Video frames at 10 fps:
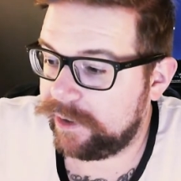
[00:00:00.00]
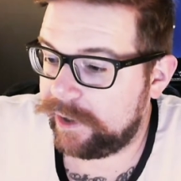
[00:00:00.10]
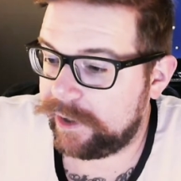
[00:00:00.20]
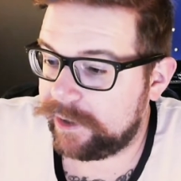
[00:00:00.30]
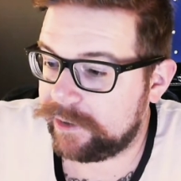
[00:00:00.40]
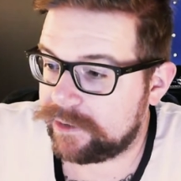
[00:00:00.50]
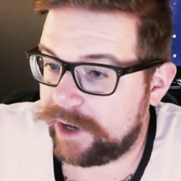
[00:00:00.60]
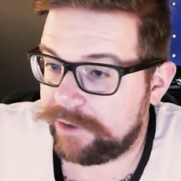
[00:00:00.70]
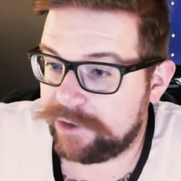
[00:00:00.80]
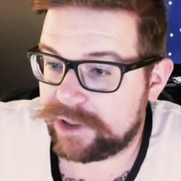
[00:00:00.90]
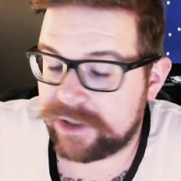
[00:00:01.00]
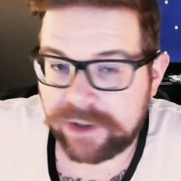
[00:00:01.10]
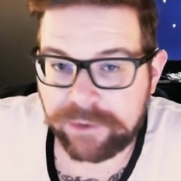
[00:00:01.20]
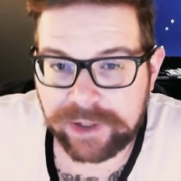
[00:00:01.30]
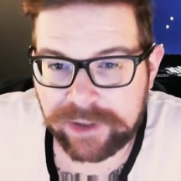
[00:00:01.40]
And ever since I
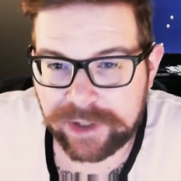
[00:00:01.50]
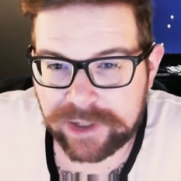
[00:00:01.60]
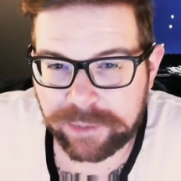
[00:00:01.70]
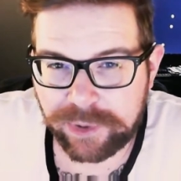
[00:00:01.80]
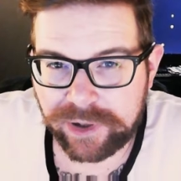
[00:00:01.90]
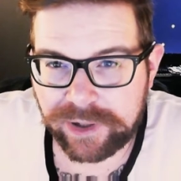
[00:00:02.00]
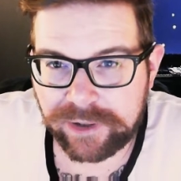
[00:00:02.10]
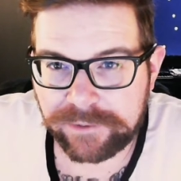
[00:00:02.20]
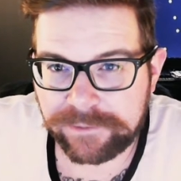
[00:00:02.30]
read this book,